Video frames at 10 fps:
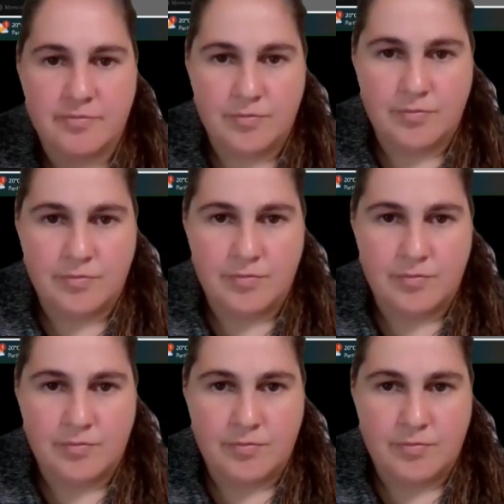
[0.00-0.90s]

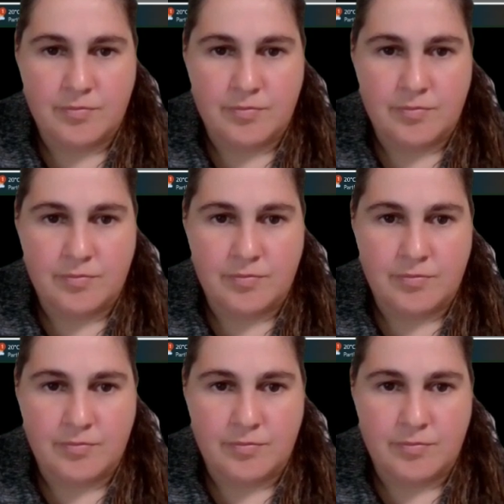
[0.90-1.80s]

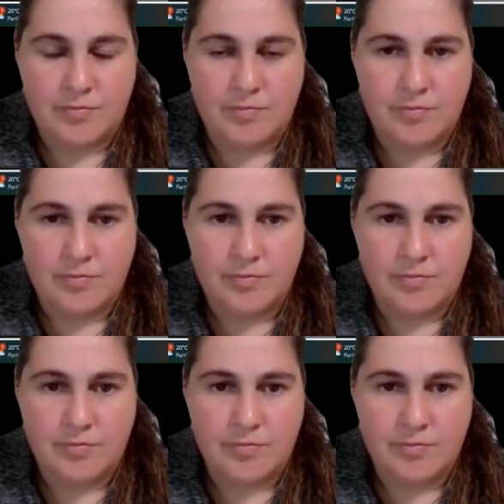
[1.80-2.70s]

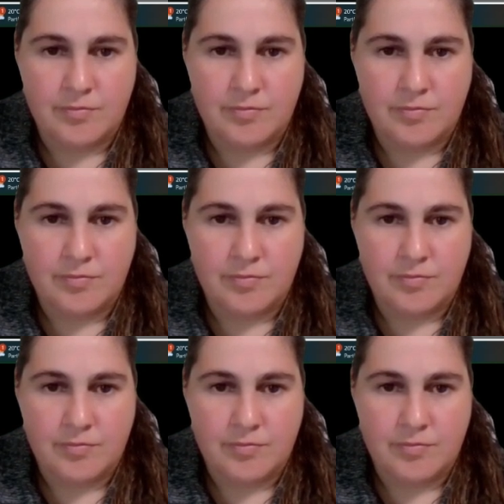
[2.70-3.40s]
[no speech]